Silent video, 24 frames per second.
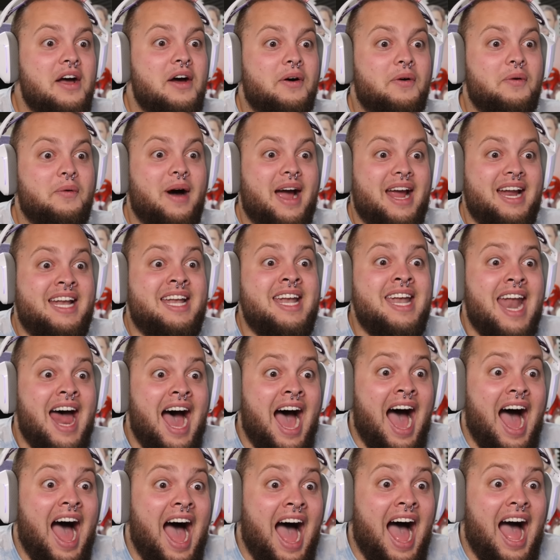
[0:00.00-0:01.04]
Wait,
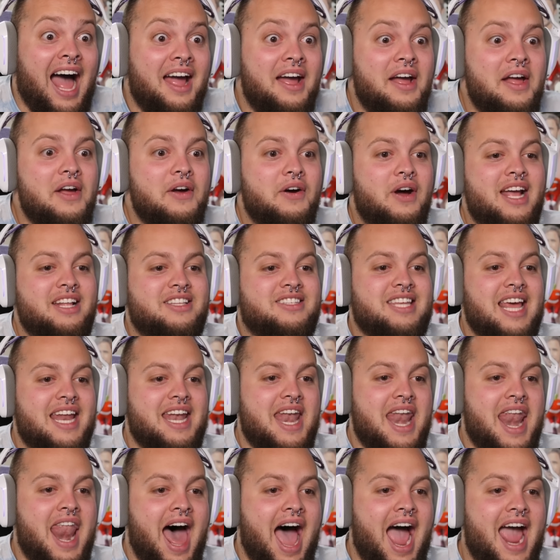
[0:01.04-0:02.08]
no! It
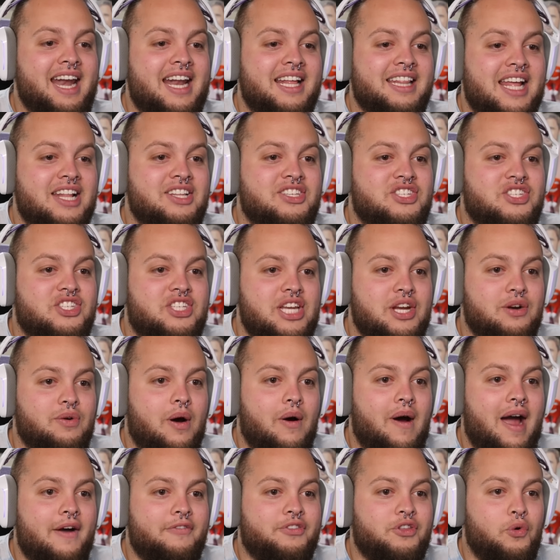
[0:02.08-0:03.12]
said nine and then
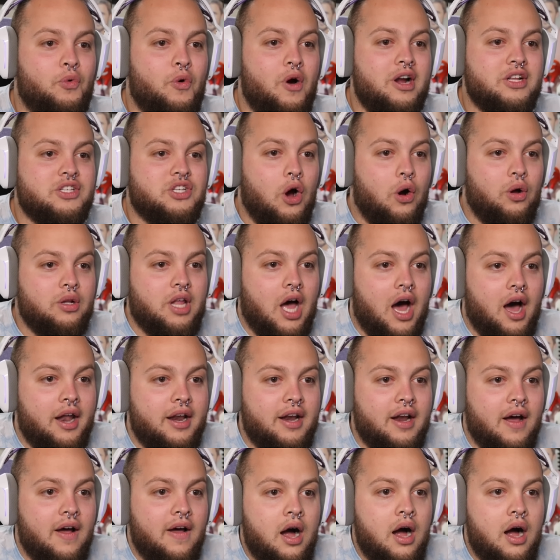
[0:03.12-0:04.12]
zero afterwards? Hold on.